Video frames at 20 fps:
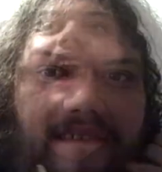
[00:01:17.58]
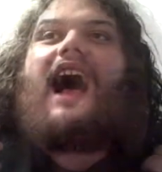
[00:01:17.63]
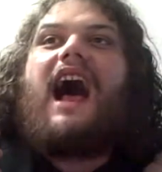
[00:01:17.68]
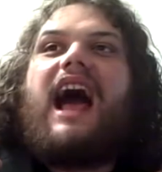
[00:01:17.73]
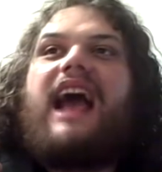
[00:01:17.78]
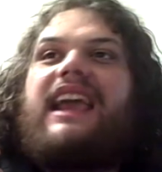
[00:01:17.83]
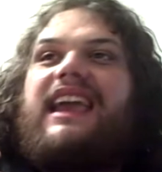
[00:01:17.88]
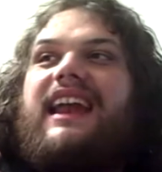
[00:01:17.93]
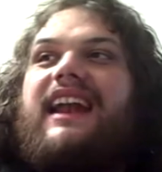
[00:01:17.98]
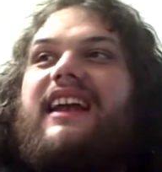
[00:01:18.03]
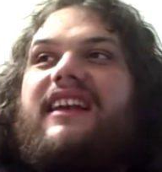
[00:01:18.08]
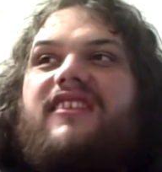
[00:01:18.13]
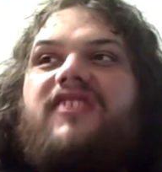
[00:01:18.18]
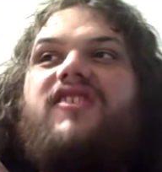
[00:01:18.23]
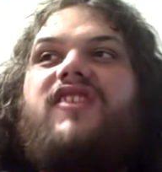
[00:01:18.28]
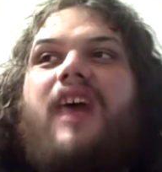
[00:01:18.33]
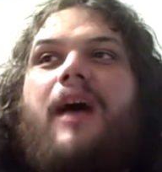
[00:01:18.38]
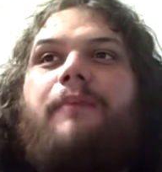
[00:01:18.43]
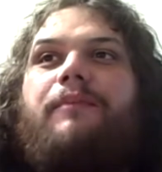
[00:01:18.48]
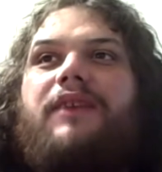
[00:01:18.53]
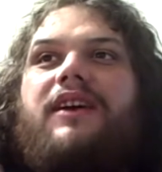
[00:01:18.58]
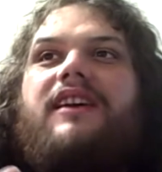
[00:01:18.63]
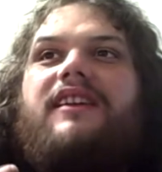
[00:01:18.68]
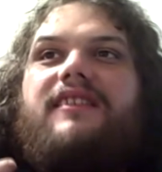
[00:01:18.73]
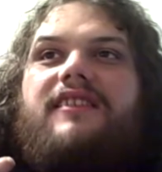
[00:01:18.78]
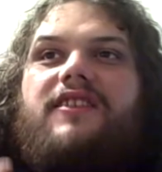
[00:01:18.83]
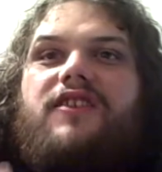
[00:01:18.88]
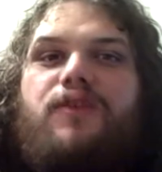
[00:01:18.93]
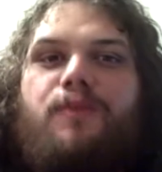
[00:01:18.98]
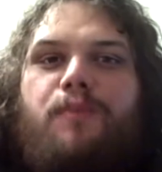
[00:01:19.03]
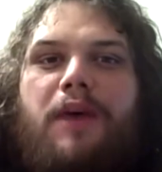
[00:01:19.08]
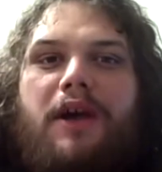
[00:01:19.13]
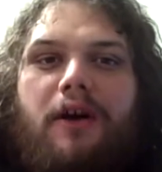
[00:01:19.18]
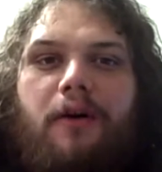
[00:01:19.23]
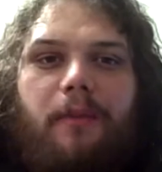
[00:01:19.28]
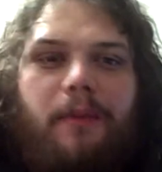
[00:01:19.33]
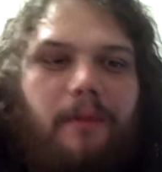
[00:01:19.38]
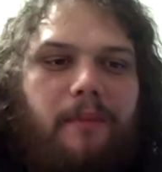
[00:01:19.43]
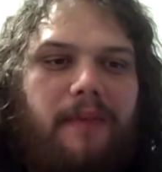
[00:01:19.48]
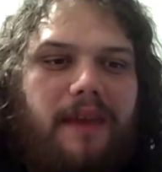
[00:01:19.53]
I can accept
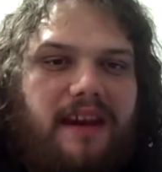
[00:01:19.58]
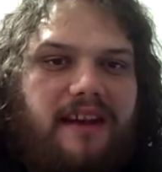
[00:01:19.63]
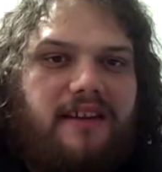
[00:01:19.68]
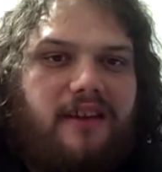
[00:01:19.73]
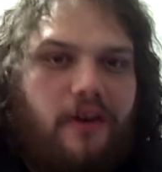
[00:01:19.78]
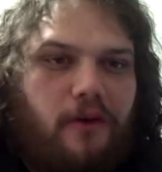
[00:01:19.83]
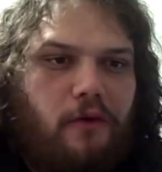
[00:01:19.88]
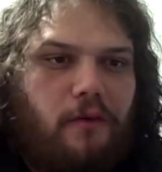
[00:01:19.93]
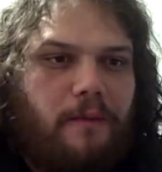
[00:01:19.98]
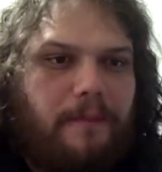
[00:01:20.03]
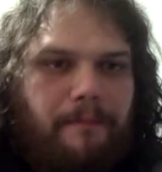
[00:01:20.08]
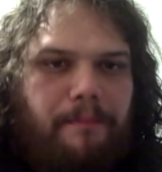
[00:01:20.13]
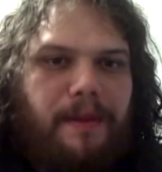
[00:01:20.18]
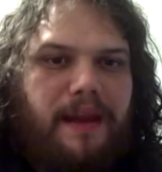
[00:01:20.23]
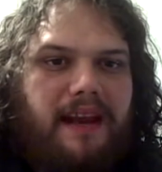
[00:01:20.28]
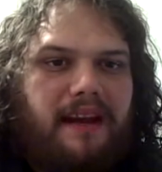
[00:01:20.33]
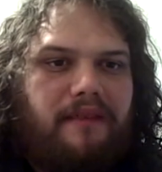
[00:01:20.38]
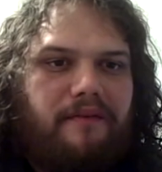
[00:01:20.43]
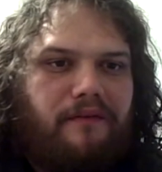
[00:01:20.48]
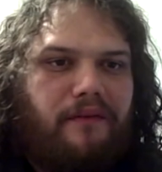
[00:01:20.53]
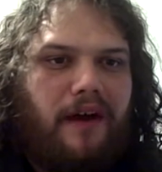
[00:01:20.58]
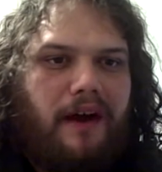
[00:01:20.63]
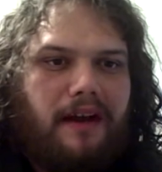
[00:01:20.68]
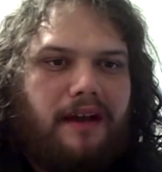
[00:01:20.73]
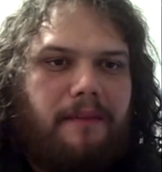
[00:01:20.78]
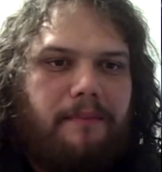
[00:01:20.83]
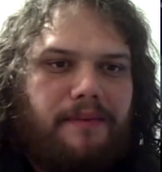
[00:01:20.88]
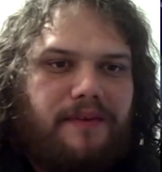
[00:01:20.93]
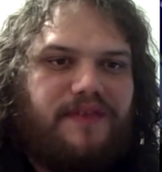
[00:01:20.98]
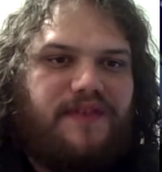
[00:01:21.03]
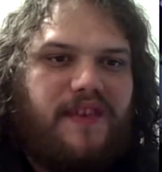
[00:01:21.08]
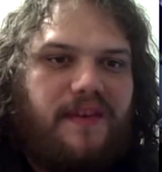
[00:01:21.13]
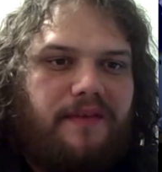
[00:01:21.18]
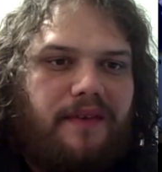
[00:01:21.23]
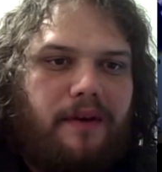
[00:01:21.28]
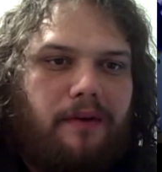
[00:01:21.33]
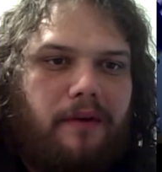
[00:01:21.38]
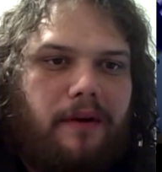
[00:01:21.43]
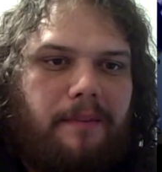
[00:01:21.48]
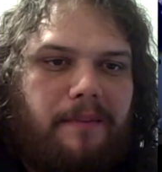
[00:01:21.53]
Despicable Me 2 beating fucking
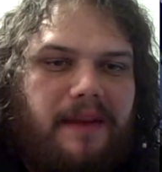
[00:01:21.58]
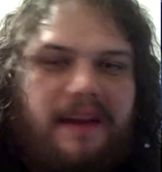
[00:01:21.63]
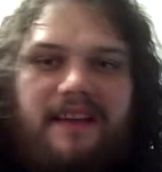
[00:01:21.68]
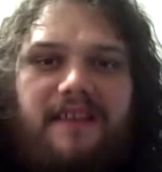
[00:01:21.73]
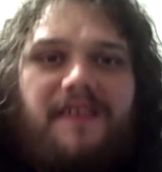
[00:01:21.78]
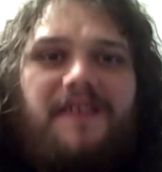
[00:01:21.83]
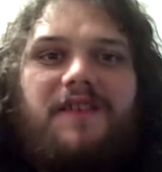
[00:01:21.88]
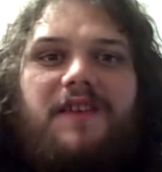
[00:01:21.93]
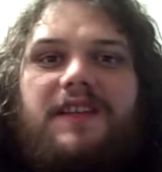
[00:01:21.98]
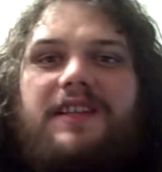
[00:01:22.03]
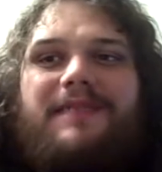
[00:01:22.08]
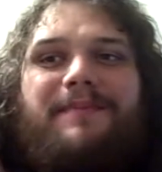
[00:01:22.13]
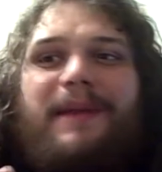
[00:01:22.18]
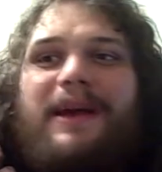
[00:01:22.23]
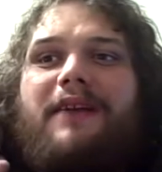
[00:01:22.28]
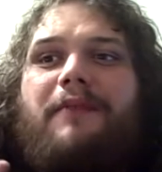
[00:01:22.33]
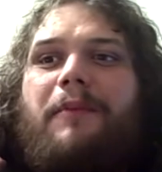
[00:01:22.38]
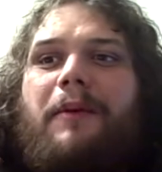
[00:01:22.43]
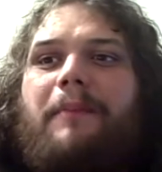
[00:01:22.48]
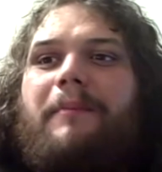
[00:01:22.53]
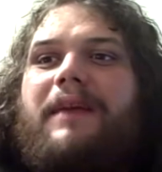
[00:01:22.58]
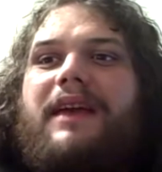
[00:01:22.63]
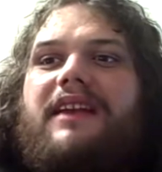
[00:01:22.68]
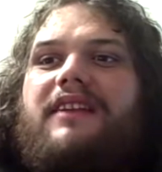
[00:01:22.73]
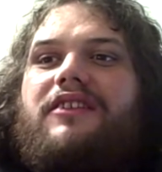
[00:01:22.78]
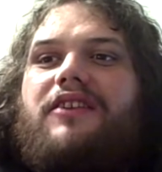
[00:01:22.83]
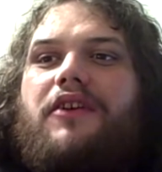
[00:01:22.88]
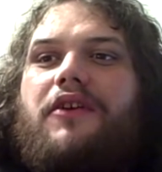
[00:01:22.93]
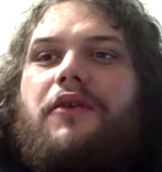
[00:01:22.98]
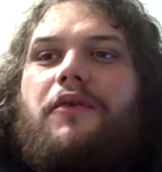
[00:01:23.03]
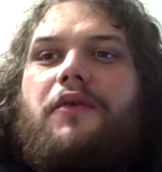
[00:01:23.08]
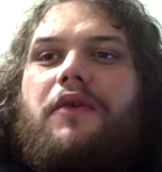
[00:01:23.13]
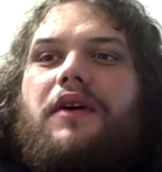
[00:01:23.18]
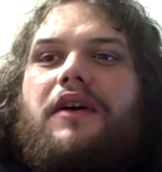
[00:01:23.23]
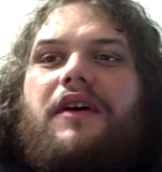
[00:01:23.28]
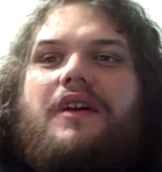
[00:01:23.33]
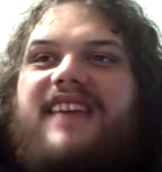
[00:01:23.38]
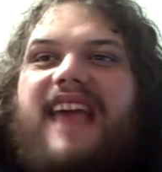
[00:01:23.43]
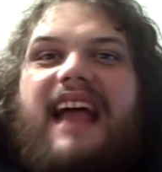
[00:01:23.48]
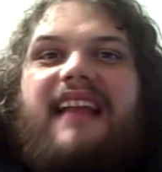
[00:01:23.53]
Pacific Rim. Because Despicable Me 2,
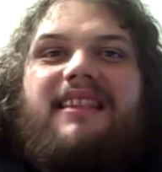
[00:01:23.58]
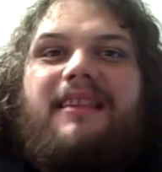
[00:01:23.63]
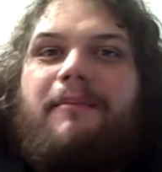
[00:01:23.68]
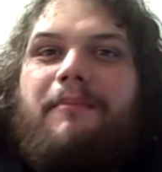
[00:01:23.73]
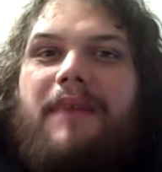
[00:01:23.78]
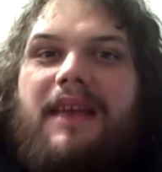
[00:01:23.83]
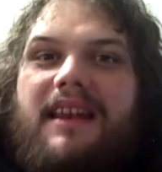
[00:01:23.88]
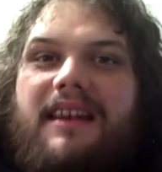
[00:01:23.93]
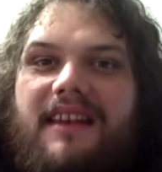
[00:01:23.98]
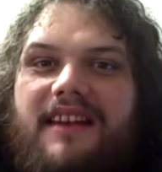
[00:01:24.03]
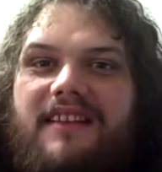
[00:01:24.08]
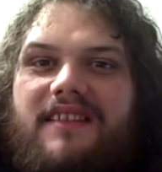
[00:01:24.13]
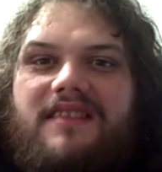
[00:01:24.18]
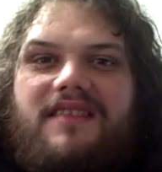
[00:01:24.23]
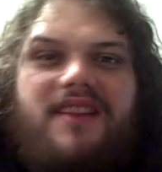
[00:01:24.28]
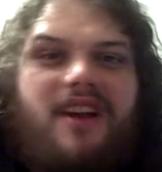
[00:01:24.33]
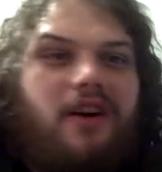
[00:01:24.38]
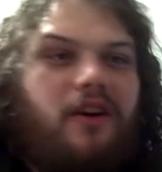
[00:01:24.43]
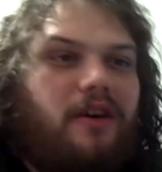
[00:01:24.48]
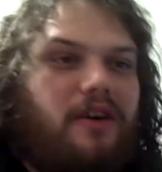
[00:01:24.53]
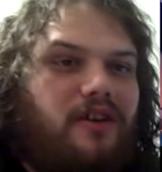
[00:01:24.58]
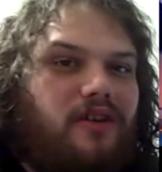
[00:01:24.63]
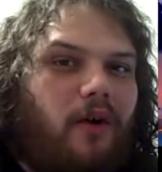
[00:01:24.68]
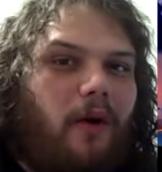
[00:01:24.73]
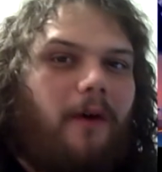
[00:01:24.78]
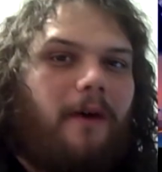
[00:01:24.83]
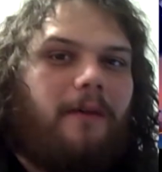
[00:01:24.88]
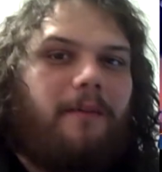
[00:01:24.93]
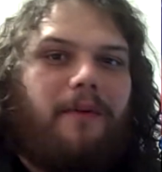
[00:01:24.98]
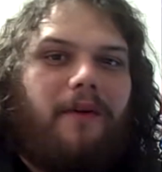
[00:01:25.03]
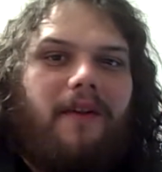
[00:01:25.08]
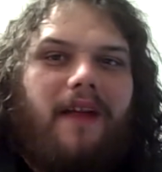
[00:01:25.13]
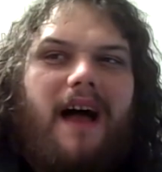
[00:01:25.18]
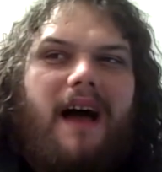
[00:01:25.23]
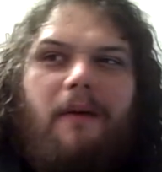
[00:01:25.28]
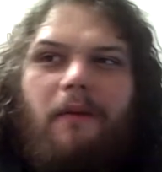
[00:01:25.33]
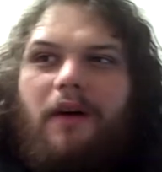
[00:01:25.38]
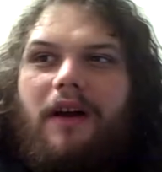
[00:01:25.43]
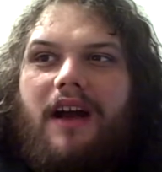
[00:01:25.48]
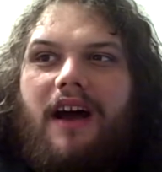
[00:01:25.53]
it's got the minions. They're adorable.
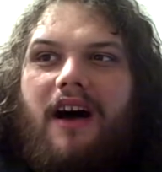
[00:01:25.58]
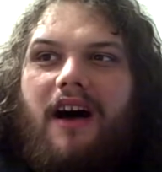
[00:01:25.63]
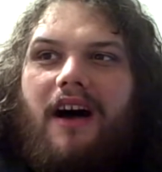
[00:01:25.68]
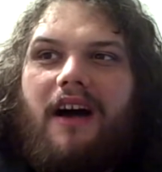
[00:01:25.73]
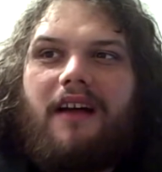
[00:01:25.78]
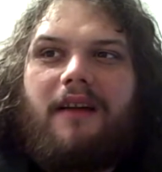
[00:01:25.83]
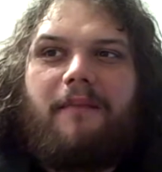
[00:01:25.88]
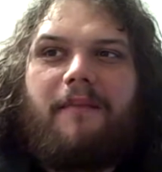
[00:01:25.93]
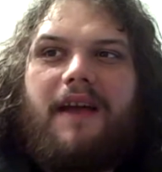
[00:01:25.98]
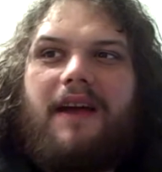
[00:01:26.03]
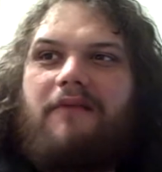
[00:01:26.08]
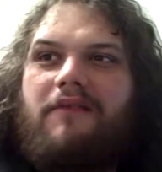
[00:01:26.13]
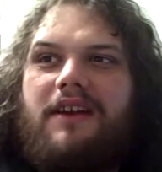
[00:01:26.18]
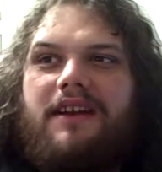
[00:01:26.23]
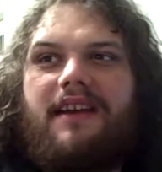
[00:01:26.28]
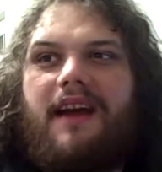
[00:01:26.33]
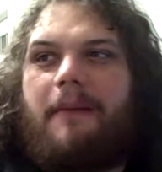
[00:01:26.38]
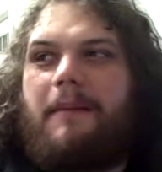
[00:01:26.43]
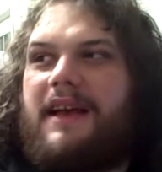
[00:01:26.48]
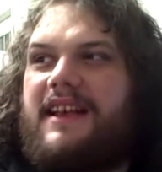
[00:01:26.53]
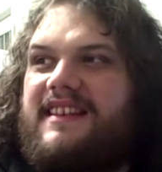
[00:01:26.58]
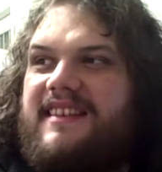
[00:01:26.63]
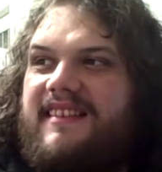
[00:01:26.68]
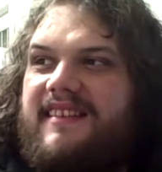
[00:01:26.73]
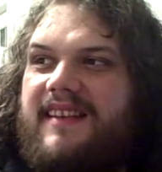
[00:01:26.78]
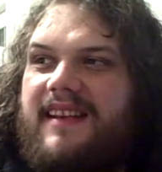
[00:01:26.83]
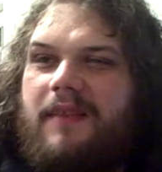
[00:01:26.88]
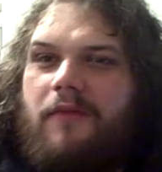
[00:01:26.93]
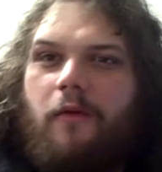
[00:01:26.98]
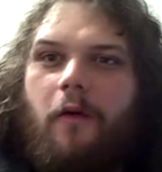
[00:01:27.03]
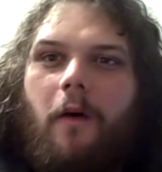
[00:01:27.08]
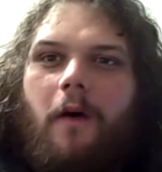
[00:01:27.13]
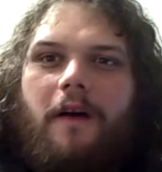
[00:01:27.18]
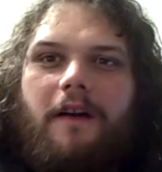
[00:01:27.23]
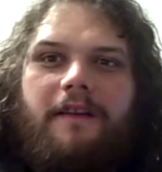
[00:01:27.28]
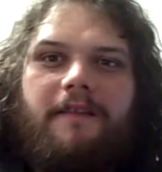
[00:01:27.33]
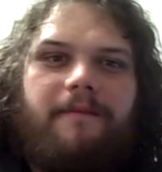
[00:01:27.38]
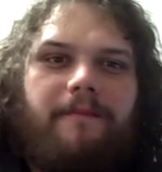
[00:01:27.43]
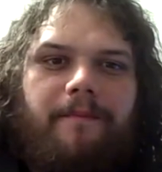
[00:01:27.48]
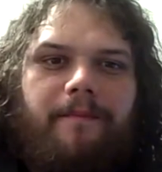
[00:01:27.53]
I want to hug them every time I see
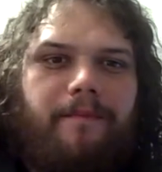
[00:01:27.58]
one.